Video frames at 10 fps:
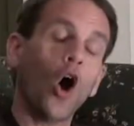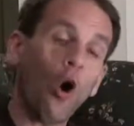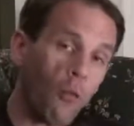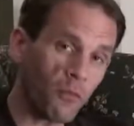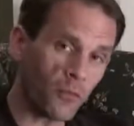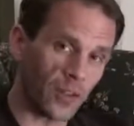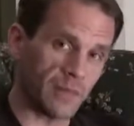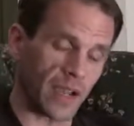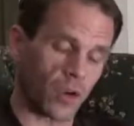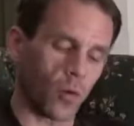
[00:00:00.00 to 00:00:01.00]

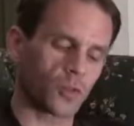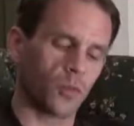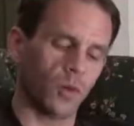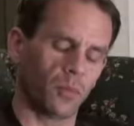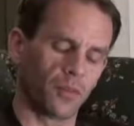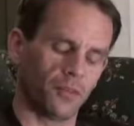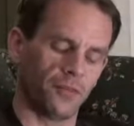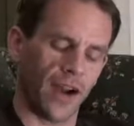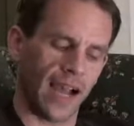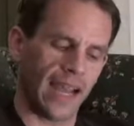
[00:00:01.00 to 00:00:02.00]
Hopefully, my course will
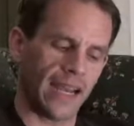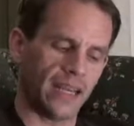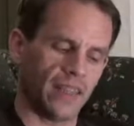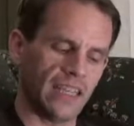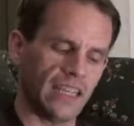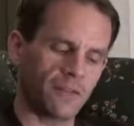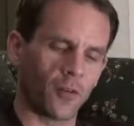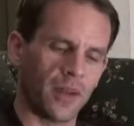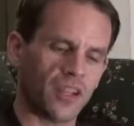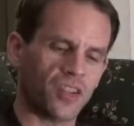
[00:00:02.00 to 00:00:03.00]
provide the
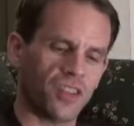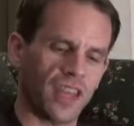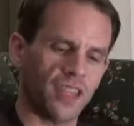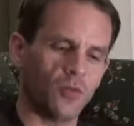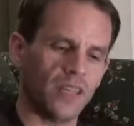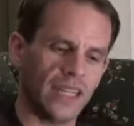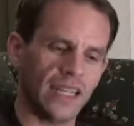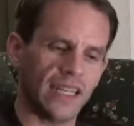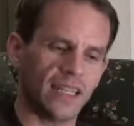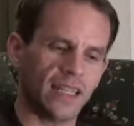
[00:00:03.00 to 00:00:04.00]
information that you
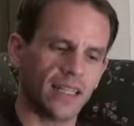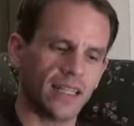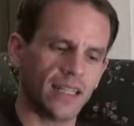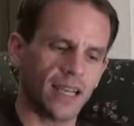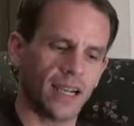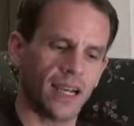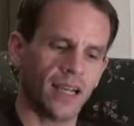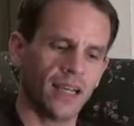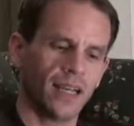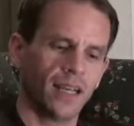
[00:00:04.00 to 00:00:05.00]
need
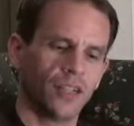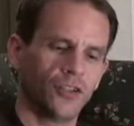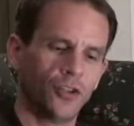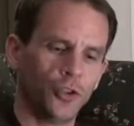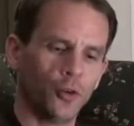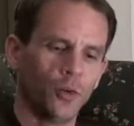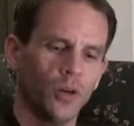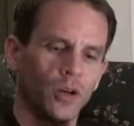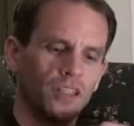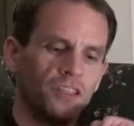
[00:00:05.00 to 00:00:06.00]

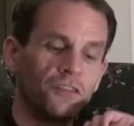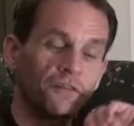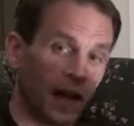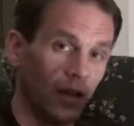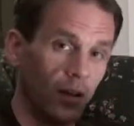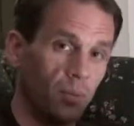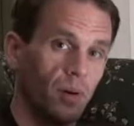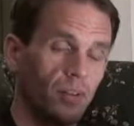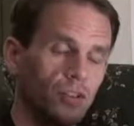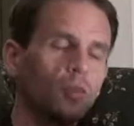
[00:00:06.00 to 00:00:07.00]
to
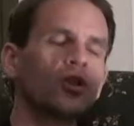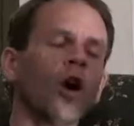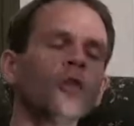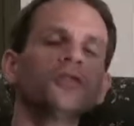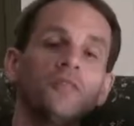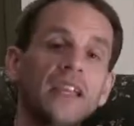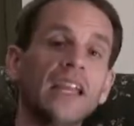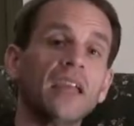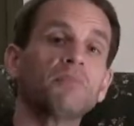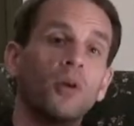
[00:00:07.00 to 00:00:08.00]
develop, to
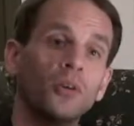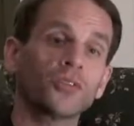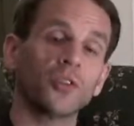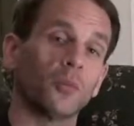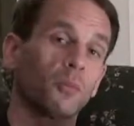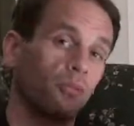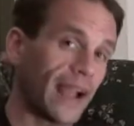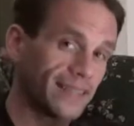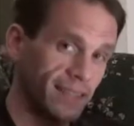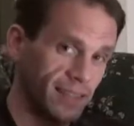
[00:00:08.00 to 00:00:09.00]
cultivate a personal
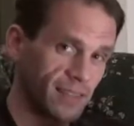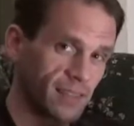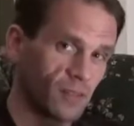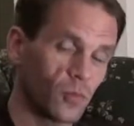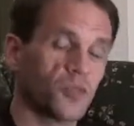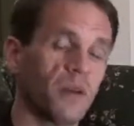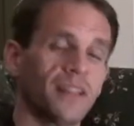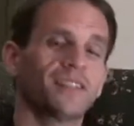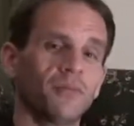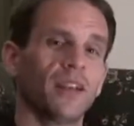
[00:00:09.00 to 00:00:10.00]
practice, which
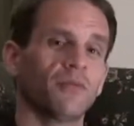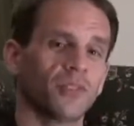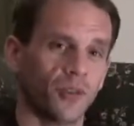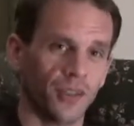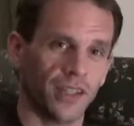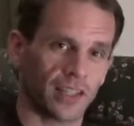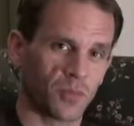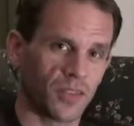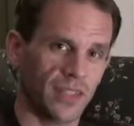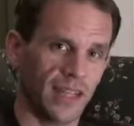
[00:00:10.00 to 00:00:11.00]
might someday result in
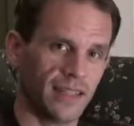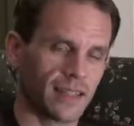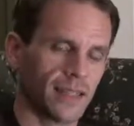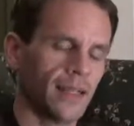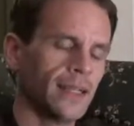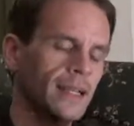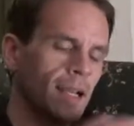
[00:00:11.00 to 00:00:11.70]
expertise,